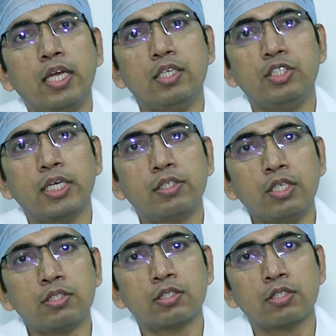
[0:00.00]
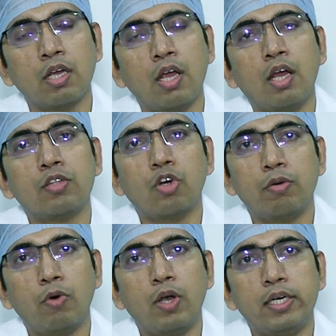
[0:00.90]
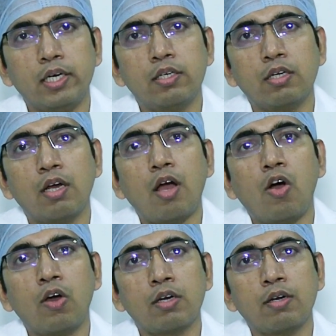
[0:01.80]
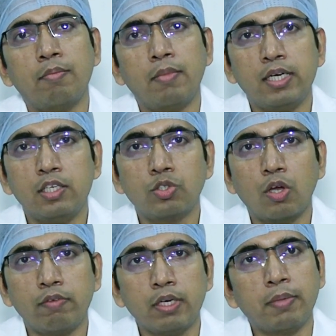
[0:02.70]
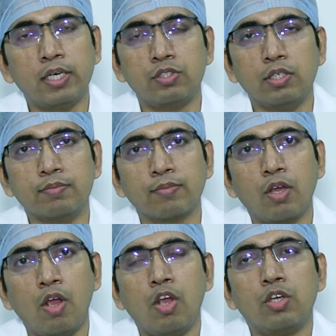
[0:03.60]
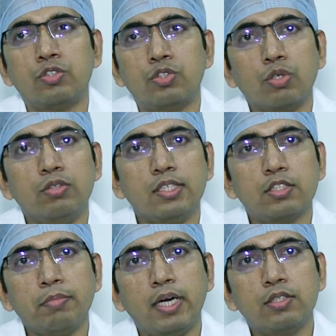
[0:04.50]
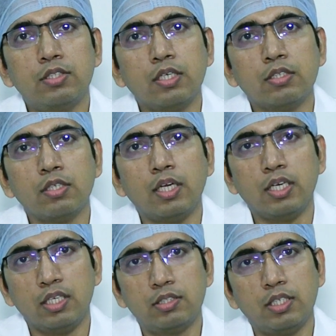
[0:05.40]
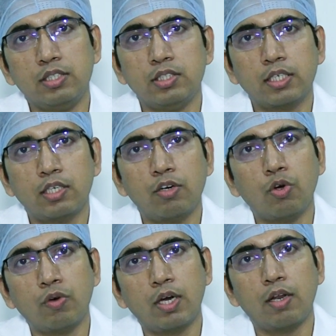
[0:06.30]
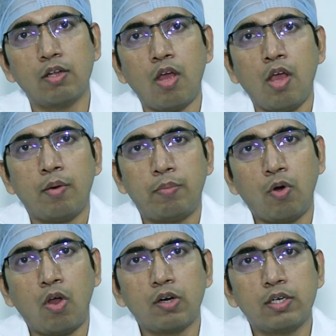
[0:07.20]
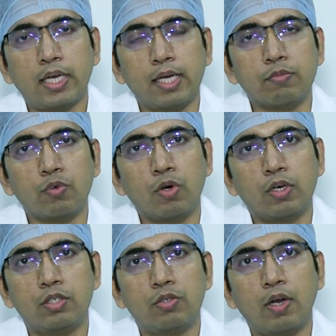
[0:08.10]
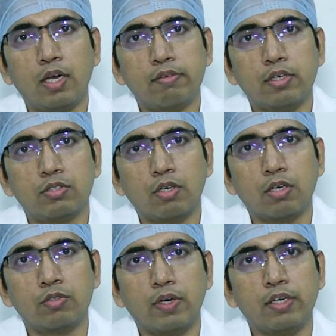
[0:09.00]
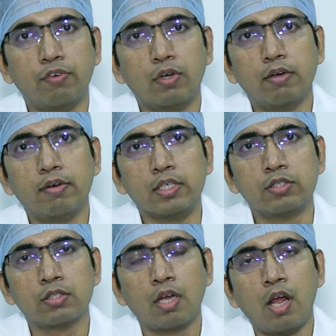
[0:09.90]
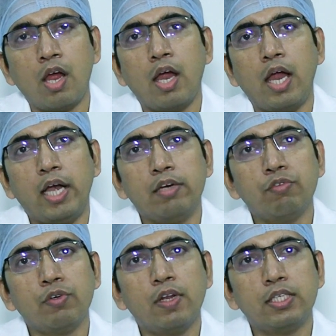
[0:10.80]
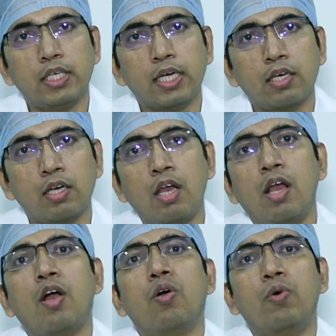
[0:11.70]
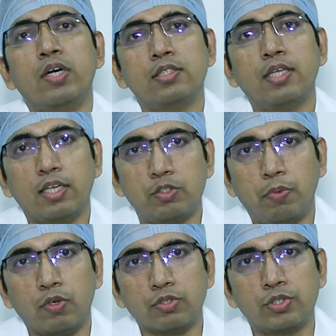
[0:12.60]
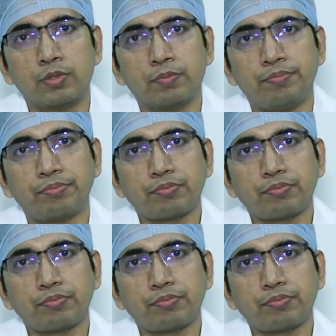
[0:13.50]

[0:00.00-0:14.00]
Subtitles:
inject this thrombolytic or blood dissolving medicine. So this medicine is injected over a prolonged time, over 12 hours or 24 hours, and we will check what is the response.